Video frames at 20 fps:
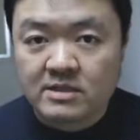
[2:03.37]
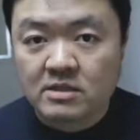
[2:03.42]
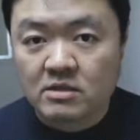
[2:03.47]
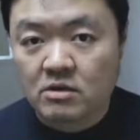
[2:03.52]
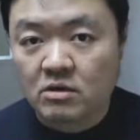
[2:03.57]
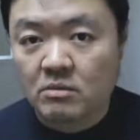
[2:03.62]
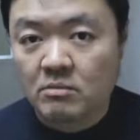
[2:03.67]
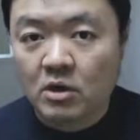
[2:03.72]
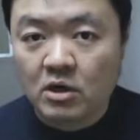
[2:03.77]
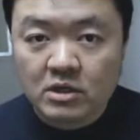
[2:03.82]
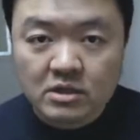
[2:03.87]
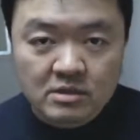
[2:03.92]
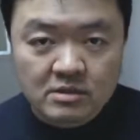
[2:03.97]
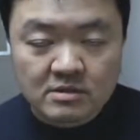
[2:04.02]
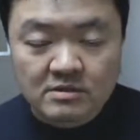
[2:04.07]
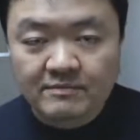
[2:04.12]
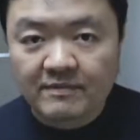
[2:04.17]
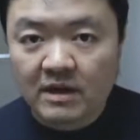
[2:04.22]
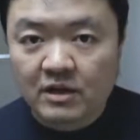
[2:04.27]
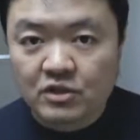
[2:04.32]
external
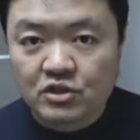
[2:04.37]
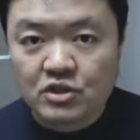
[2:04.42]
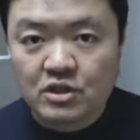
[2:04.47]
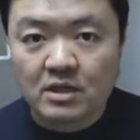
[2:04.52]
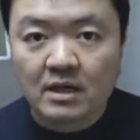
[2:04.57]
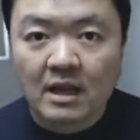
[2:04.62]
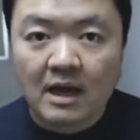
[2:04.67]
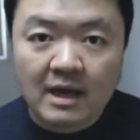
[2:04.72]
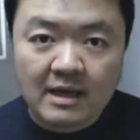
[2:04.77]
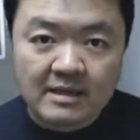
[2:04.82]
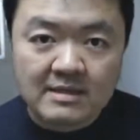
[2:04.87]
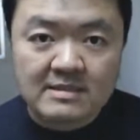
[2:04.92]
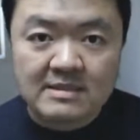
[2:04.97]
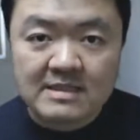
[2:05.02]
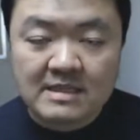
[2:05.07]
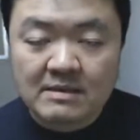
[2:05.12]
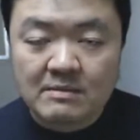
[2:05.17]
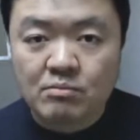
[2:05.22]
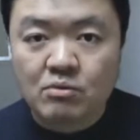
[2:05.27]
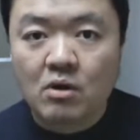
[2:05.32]
monitors function like
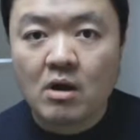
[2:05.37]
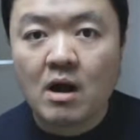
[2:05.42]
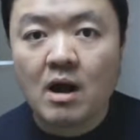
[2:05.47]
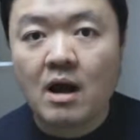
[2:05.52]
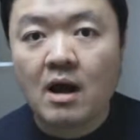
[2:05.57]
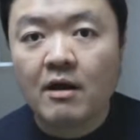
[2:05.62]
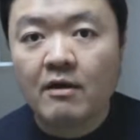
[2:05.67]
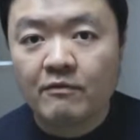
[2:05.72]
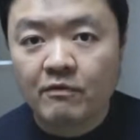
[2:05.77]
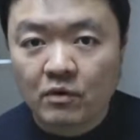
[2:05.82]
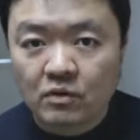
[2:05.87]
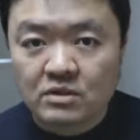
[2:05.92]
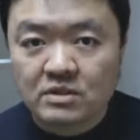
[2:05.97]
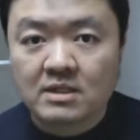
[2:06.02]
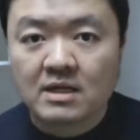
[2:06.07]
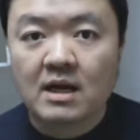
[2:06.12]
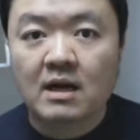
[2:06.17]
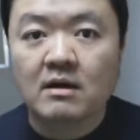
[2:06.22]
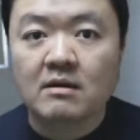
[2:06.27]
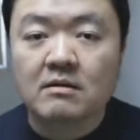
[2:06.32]
zebra,
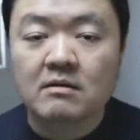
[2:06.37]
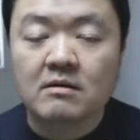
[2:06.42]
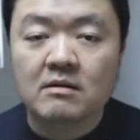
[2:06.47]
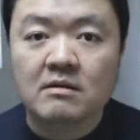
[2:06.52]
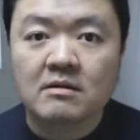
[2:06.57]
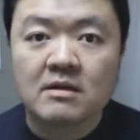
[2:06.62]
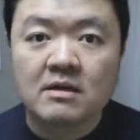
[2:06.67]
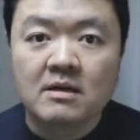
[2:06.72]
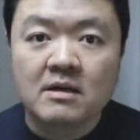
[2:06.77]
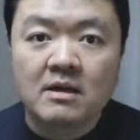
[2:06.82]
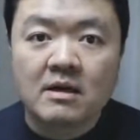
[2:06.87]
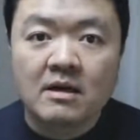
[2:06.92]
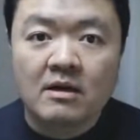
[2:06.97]
force color,